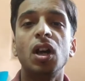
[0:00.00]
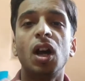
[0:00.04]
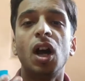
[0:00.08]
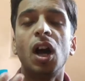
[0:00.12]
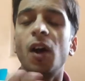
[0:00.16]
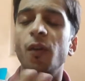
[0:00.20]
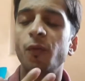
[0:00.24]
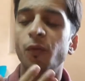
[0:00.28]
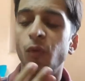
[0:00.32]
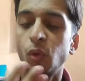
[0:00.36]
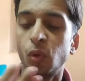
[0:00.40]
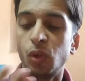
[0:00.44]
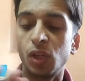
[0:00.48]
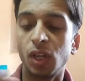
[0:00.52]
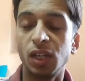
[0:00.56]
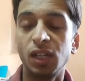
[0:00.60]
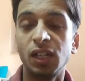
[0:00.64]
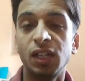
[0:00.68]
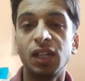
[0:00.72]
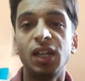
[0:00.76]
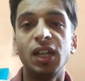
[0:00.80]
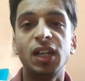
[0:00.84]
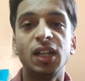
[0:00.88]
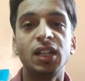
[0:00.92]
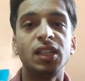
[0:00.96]
how you can
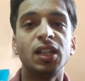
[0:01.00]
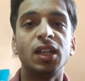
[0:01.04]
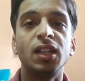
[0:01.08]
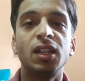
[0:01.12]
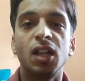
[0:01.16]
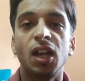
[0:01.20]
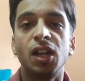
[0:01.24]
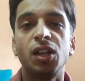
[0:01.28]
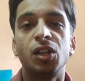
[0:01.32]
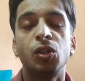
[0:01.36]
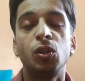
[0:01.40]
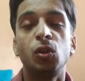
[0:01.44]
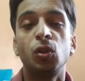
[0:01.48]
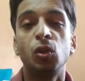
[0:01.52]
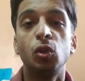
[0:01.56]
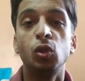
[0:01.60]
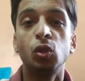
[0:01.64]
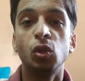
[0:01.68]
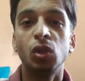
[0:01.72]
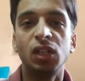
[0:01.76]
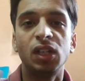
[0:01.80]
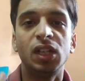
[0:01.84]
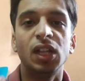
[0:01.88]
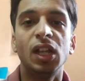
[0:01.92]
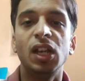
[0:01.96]
create that gratitude in
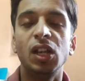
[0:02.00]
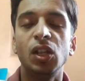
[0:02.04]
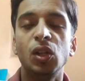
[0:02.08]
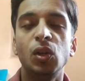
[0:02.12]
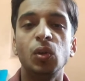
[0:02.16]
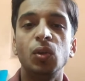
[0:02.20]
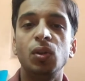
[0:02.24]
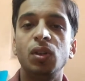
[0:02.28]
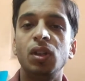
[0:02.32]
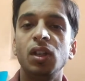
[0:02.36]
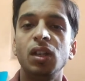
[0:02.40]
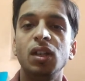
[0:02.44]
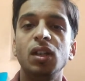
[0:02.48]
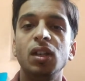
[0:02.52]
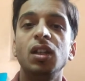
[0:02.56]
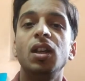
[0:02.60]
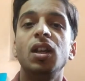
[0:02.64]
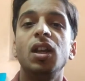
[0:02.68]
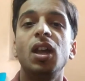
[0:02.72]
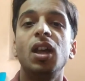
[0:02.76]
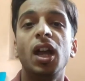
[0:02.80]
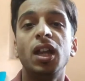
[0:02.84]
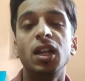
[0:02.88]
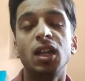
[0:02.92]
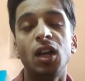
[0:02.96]
your daily routine,
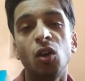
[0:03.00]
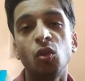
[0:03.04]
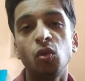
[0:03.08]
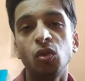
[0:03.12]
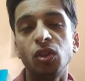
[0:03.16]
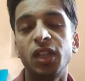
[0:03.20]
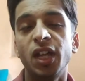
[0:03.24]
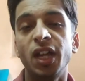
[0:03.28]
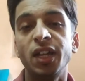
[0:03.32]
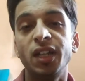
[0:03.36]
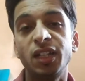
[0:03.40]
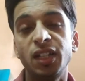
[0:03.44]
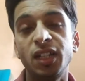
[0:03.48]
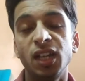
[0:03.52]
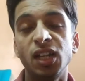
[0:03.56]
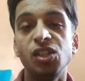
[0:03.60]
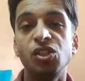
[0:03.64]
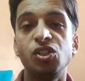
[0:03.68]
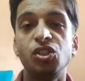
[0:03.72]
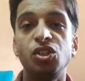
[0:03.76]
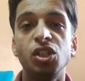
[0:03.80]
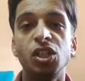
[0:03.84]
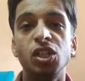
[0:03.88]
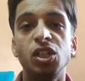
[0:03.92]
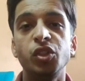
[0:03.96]
and how that
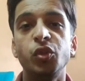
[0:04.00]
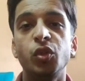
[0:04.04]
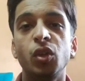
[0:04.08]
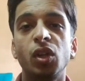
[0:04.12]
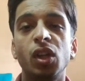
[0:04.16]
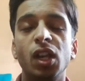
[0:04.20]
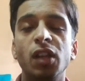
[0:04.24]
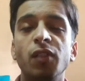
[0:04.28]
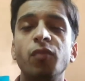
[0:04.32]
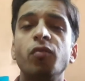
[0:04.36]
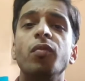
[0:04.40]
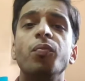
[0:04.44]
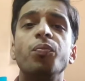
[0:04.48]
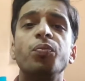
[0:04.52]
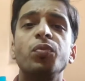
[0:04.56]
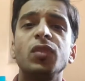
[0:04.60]
can change your life.